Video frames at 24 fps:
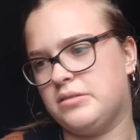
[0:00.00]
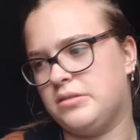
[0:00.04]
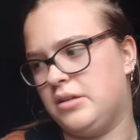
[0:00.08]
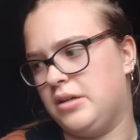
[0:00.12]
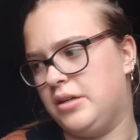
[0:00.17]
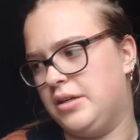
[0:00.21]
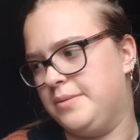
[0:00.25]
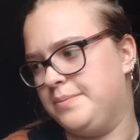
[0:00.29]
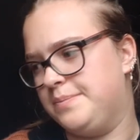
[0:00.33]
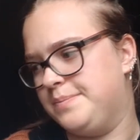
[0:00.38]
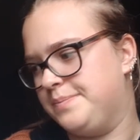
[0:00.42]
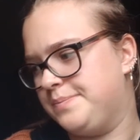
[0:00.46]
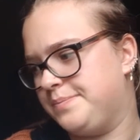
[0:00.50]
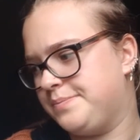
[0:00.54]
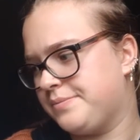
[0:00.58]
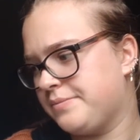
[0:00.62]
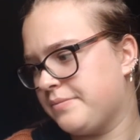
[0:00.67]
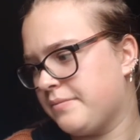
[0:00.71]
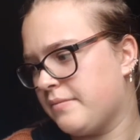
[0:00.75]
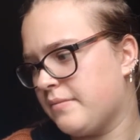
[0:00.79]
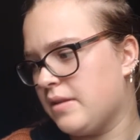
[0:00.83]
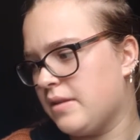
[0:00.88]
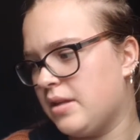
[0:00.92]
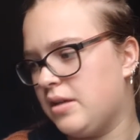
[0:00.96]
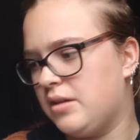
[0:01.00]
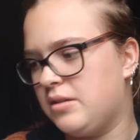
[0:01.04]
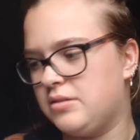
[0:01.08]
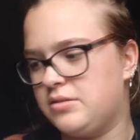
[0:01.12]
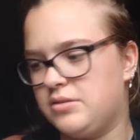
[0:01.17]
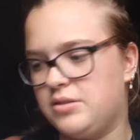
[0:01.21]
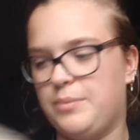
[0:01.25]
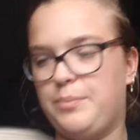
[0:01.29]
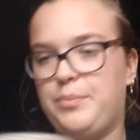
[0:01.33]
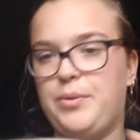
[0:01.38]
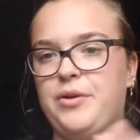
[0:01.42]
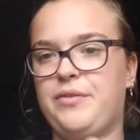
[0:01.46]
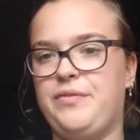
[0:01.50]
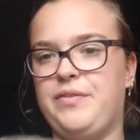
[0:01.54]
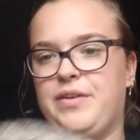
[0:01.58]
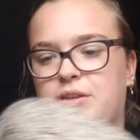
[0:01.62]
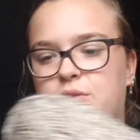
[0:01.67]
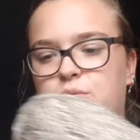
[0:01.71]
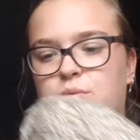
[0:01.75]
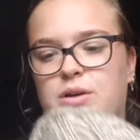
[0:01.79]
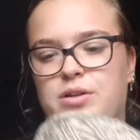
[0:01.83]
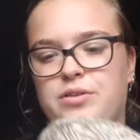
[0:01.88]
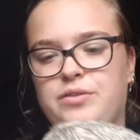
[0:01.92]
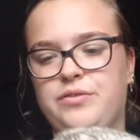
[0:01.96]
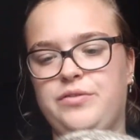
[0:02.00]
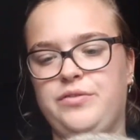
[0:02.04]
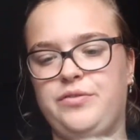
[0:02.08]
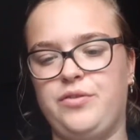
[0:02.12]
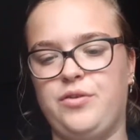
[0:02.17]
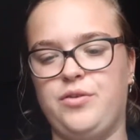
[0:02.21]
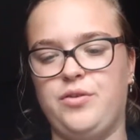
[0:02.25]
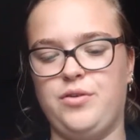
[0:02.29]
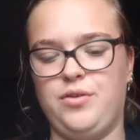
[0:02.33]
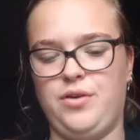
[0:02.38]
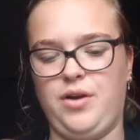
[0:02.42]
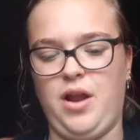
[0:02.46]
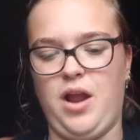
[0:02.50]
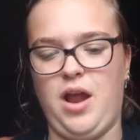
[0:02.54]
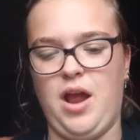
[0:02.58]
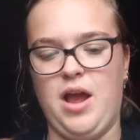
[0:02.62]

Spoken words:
the perfect one for